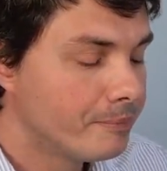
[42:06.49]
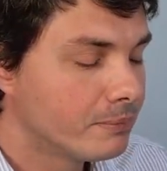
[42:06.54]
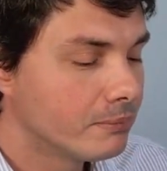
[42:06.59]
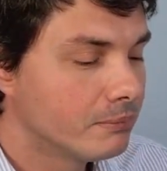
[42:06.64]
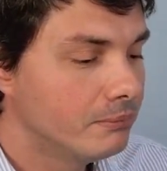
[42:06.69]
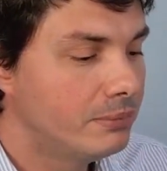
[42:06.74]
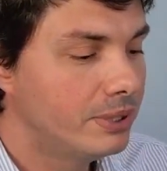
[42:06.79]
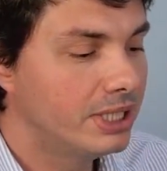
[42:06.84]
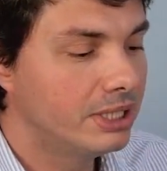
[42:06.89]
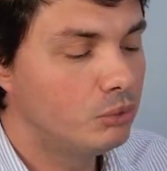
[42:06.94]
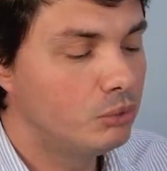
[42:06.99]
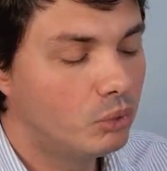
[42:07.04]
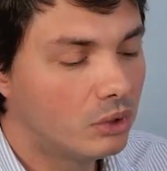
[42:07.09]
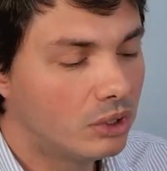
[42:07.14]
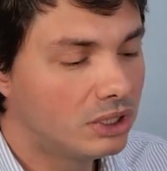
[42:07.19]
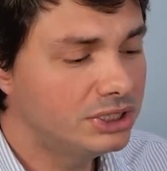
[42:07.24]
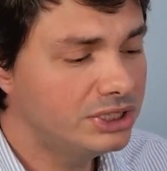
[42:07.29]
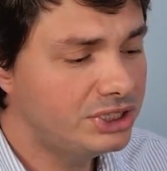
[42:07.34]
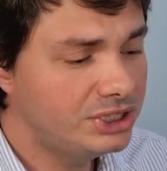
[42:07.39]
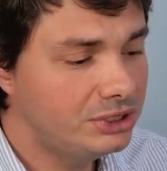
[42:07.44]
But
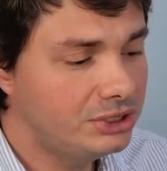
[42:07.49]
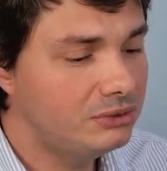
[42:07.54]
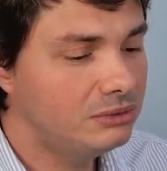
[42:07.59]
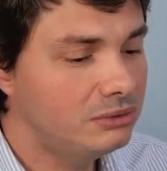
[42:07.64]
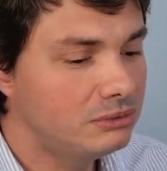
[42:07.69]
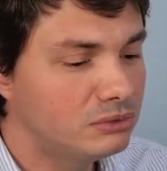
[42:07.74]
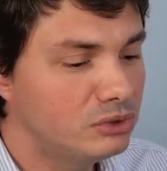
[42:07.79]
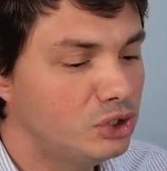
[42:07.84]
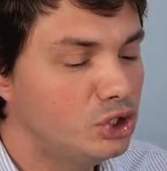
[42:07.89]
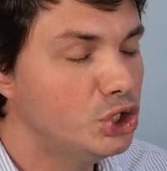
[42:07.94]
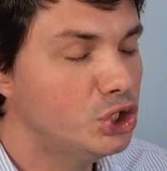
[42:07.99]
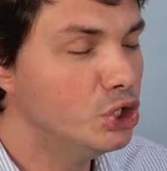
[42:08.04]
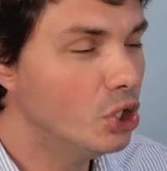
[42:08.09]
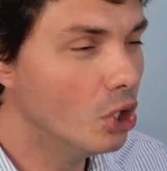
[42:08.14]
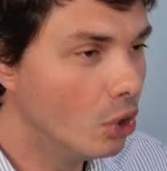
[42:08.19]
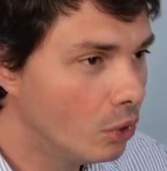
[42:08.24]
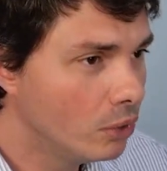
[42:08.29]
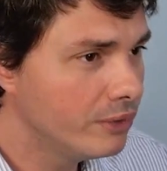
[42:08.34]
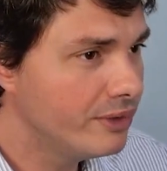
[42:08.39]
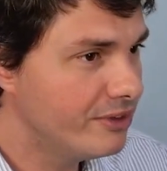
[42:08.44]
once you
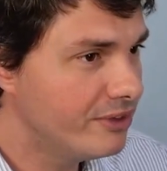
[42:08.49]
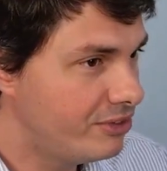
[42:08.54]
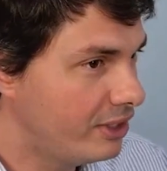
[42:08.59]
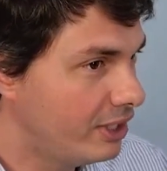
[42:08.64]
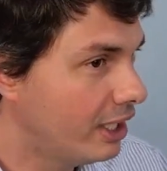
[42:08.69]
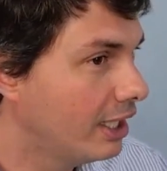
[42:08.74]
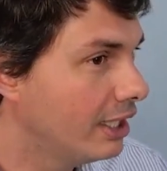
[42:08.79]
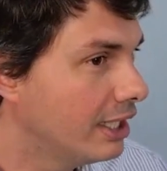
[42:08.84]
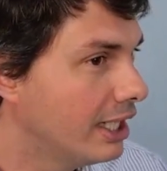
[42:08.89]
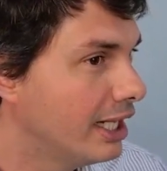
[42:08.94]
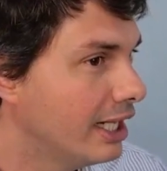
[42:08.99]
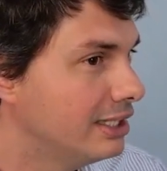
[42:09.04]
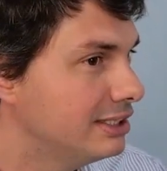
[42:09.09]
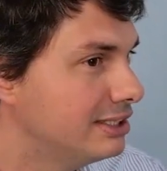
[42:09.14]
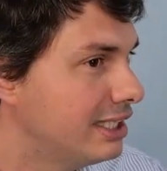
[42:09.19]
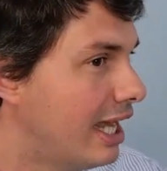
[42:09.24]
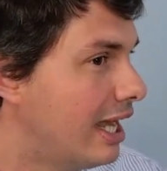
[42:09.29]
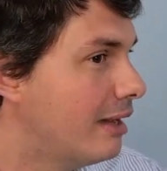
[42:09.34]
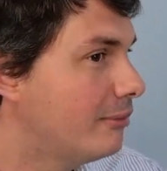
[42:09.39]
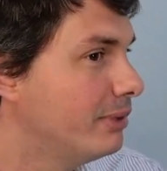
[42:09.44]
know the thing that is
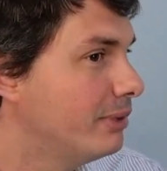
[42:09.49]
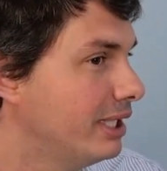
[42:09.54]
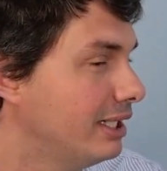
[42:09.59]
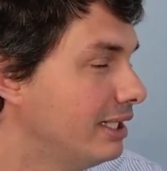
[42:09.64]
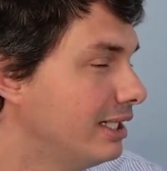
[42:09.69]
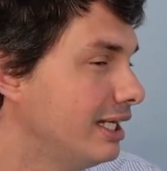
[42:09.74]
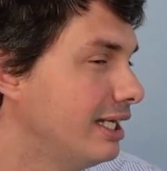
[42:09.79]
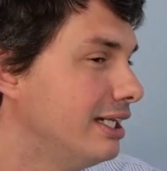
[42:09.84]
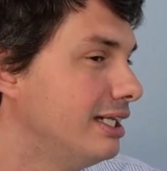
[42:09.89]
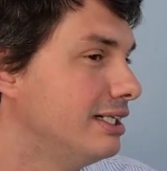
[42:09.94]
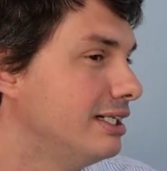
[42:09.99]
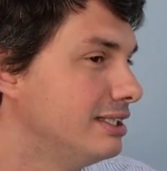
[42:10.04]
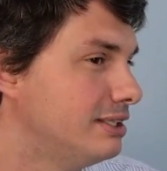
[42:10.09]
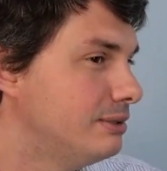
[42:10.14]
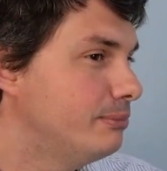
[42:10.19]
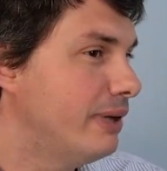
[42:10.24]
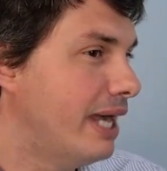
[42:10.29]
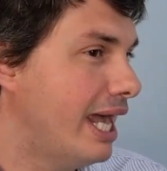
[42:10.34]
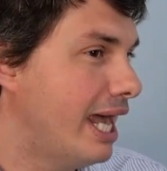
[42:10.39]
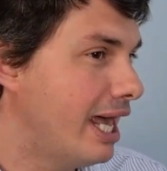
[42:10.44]
happening and it is
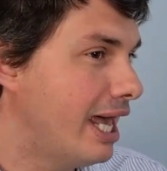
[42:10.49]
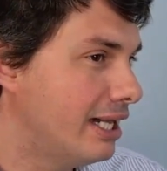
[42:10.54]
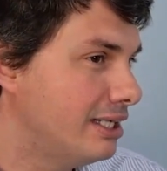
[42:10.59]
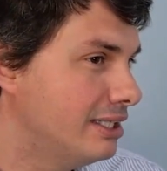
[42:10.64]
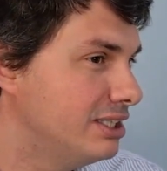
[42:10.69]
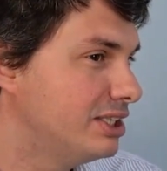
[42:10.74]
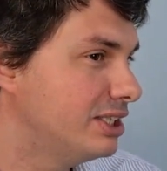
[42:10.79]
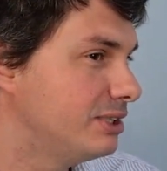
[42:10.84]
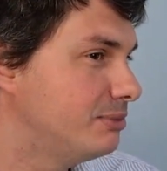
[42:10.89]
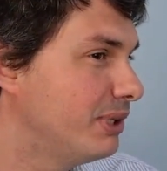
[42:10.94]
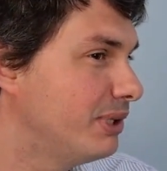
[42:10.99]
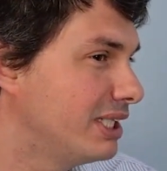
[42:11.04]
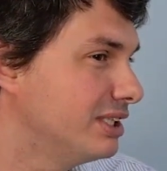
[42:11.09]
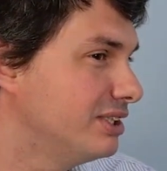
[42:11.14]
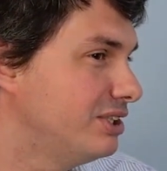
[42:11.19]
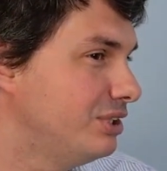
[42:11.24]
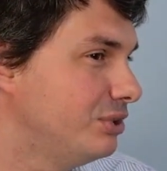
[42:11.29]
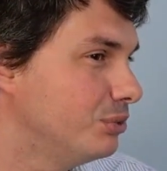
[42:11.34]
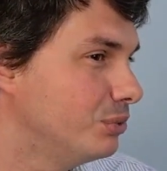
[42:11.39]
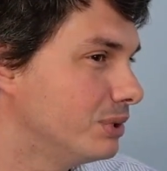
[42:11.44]
bad, it's just because
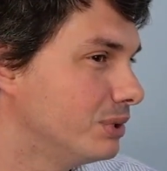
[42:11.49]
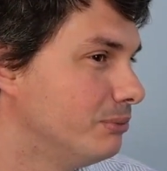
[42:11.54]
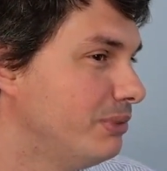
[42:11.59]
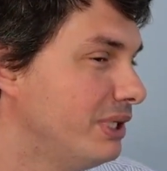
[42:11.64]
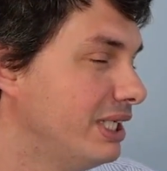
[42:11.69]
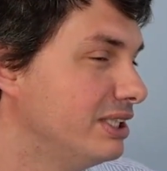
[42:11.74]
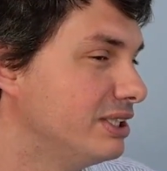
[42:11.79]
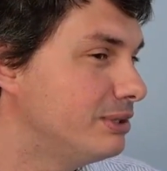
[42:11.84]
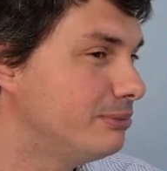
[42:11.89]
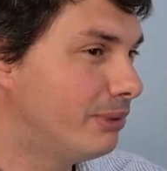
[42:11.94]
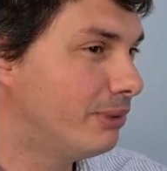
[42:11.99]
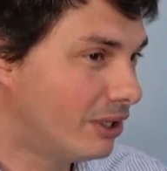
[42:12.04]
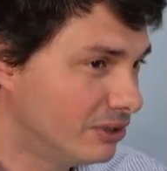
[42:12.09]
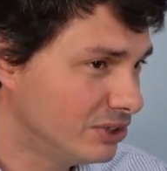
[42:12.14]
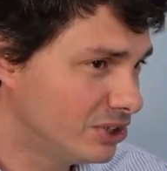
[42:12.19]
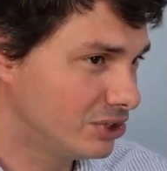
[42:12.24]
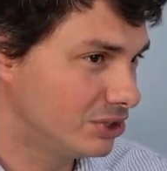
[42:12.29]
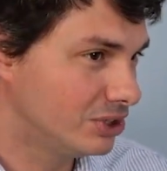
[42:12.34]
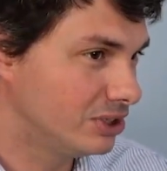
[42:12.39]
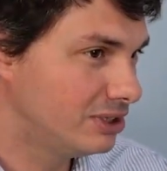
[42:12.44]
you are being
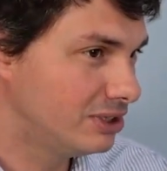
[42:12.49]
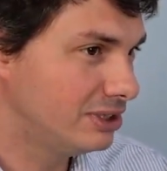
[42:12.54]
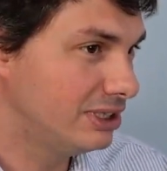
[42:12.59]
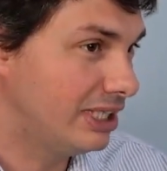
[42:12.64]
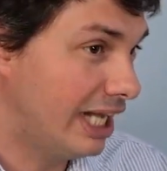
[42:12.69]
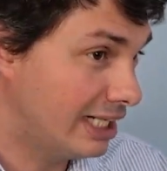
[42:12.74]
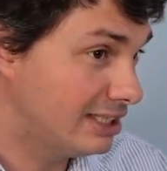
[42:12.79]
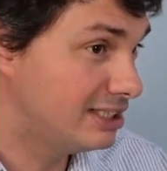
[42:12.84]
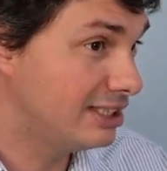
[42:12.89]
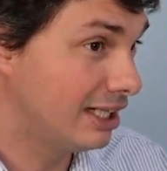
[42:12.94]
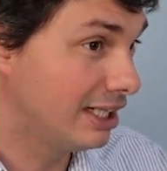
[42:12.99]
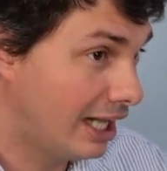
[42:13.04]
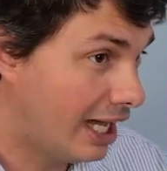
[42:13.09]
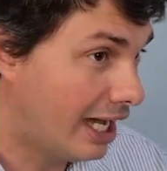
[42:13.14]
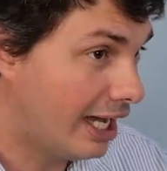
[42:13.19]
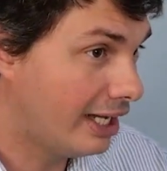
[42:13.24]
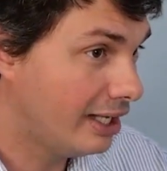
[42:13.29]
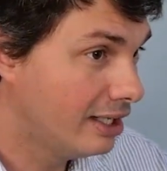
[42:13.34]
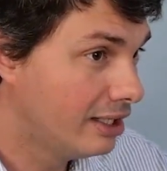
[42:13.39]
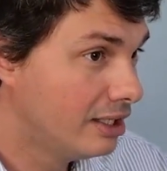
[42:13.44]
sponsored. That's a
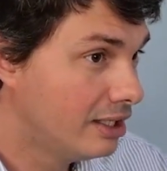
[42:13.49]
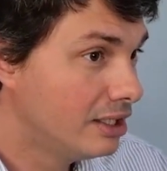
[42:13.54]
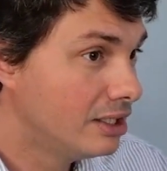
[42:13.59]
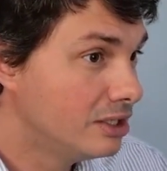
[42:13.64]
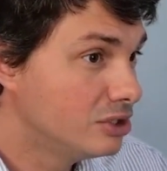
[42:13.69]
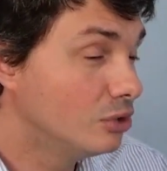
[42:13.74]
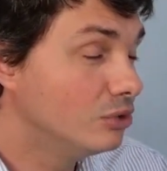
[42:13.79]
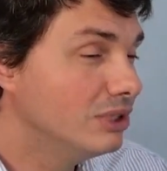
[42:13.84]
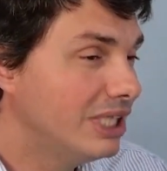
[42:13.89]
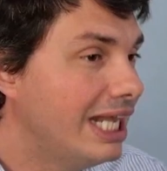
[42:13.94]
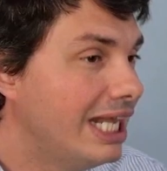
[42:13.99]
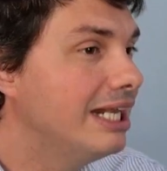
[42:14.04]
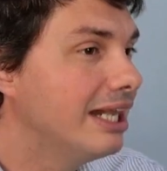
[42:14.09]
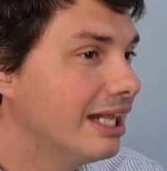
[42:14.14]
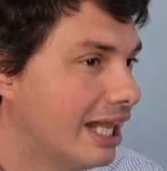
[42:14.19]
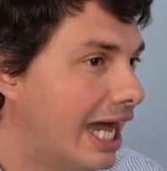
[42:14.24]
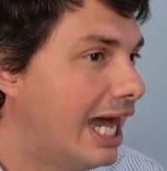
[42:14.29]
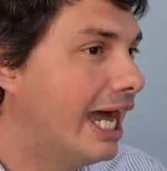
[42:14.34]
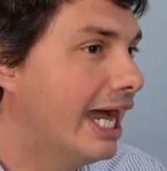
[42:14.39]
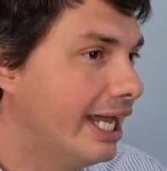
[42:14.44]
lie. So they
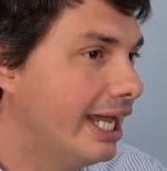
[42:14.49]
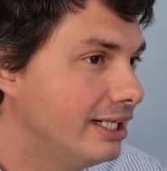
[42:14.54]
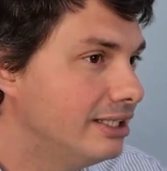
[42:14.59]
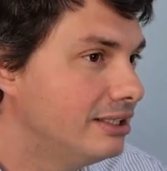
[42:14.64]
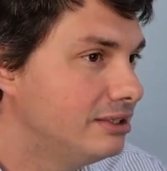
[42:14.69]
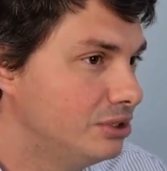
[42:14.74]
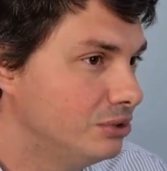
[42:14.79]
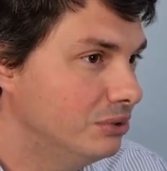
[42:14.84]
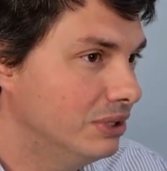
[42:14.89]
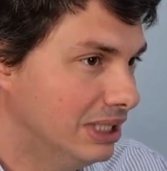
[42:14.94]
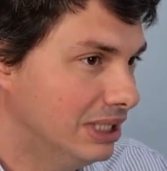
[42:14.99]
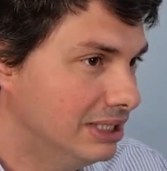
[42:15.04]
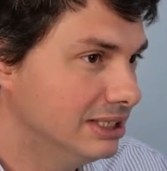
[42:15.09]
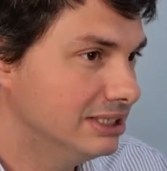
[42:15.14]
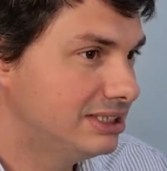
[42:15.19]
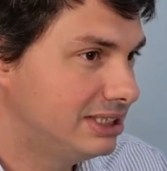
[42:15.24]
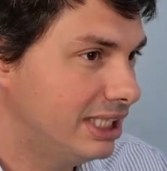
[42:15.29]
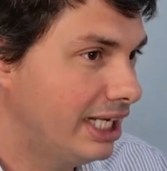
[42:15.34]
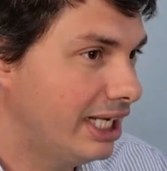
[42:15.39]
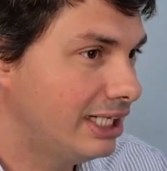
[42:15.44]
lied to us
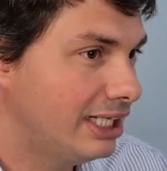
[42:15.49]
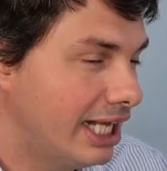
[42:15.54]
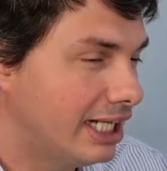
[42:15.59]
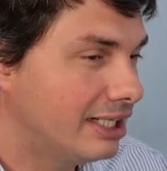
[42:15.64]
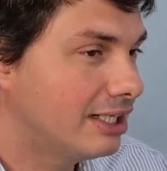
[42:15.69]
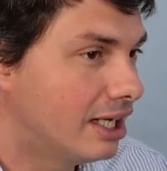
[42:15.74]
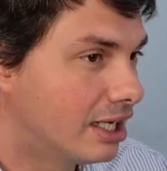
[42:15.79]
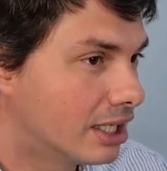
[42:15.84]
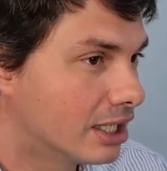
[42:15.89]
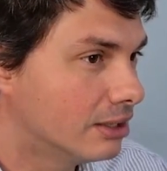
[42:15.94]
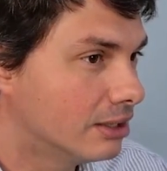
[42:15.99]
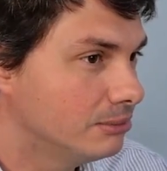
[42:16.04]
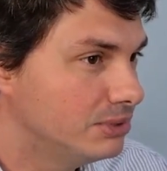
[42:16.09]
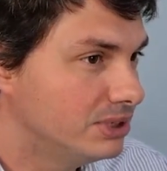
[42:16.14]
saying that carbs